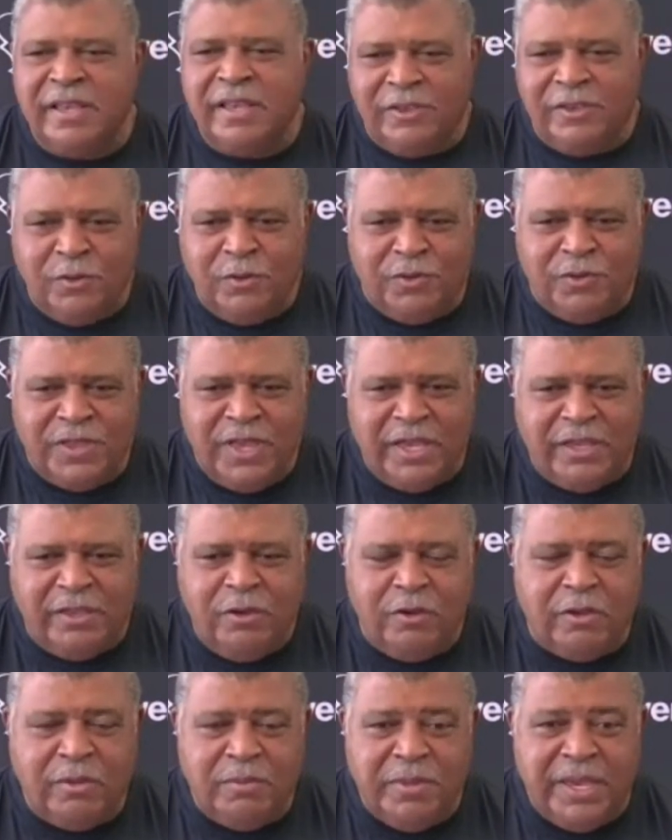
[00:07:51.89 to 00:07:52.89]
you think
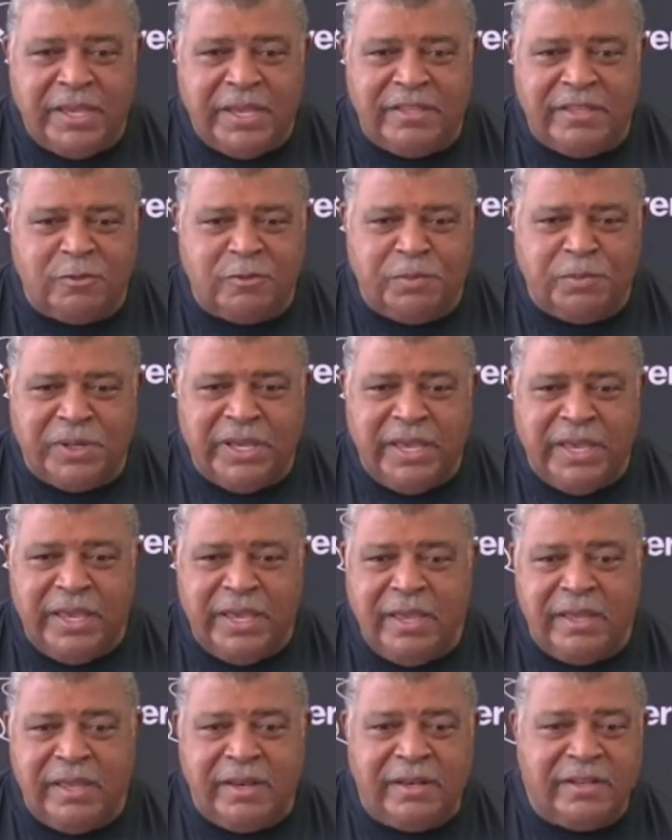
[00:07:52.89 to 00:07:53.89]
you can make this
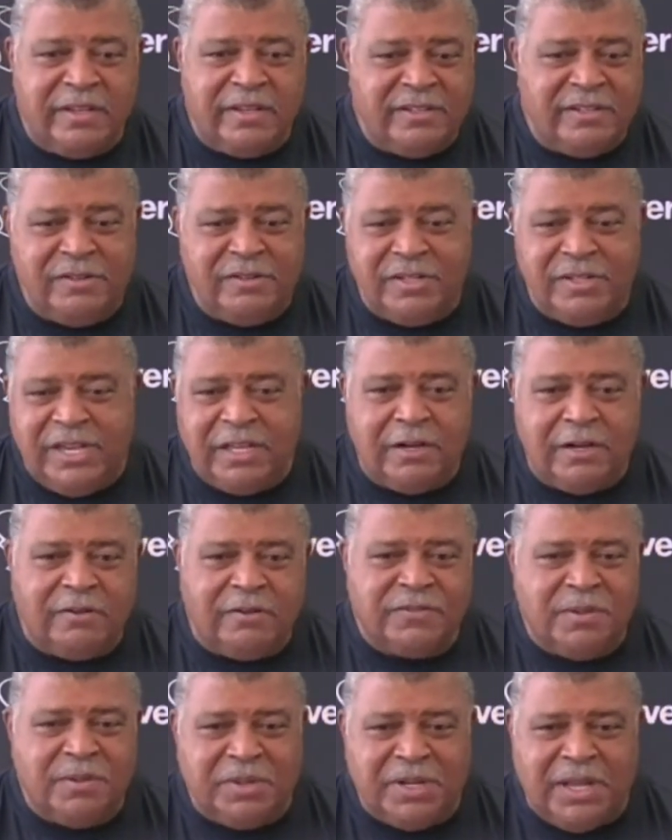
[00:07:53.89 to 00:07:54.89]
play and you get
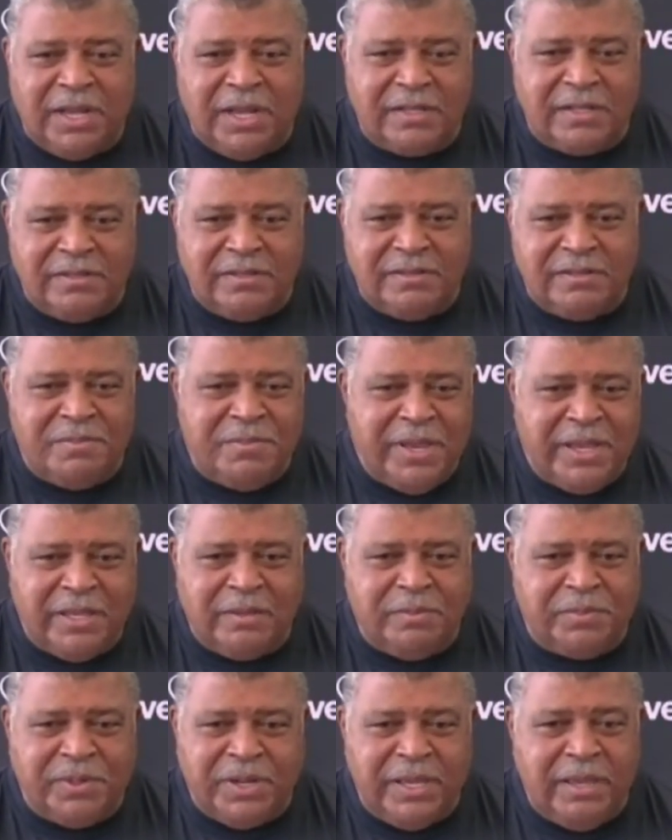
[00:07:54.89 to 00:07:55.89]
off the block to make
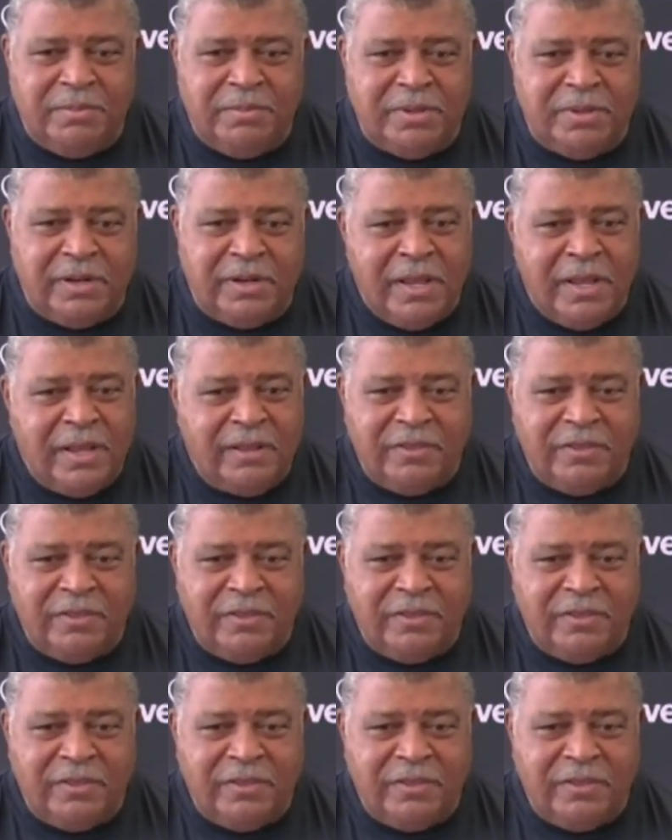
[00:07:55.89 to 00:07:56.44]
the play but